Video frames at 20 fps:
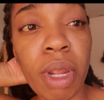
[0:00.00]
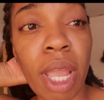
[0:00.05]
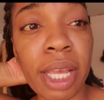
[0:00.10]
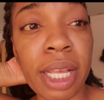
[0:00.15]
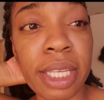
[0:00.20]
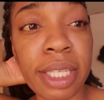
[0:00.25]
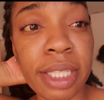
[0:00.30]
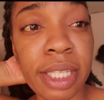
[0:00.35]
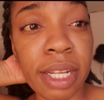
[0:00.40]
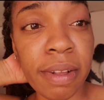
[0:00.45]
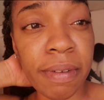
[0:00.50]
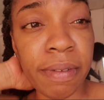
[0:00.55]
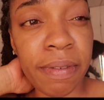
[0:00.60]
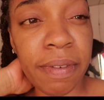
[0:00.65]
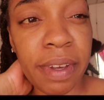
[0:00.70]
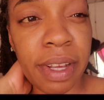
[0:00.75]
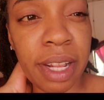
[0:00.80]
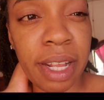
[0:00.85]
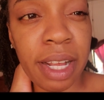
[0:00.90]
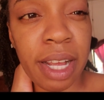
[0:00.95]
Still
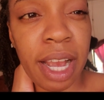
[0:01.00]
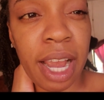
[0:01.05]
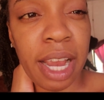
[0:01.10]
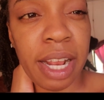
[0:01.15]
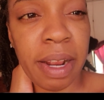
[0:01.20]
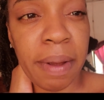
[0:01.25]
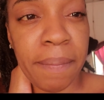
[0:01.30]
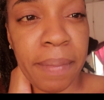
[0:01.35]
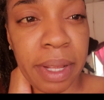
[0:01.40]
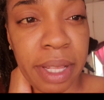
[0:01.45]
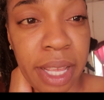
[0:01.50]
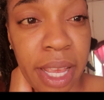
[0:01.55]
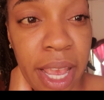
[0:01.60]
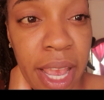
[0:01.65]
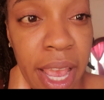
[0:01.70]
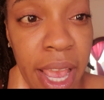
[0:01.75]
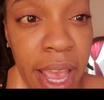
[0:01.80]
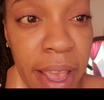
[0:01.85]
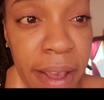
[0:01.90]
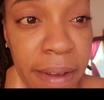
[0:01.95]
feel kind of a bit
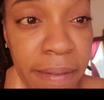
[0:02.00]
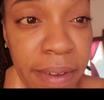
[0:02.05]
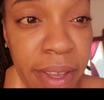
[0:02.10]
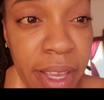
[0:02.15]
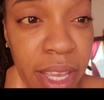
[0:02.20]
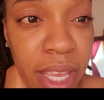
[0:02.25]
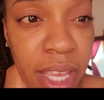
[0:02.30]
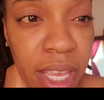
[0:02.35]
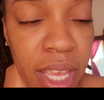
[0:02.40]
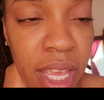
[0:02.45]
heavy,